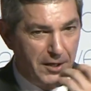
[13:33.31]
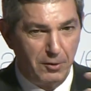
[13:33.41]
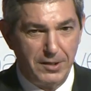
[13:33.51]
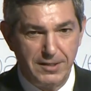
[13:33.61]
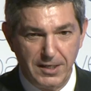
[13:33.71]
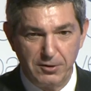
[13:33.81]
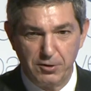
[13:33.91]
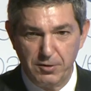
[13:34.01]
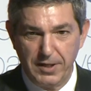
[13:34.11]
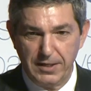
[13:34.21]
I don't intend to
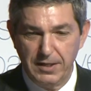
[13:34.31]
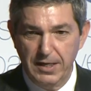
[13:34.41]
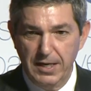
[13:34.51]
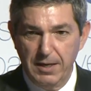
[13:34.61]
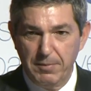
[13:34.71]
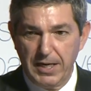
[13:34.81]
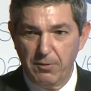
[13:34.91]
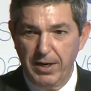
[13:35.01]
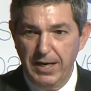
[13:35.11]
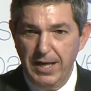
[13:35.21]
do that. But
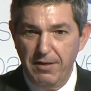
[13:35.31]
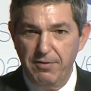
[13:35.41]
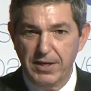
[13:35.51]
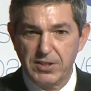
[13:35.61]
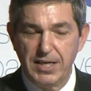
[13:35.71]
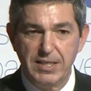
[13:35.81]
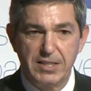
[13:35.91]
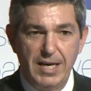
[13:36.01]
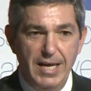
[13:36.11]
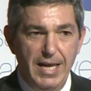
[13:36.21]
anyway, this is...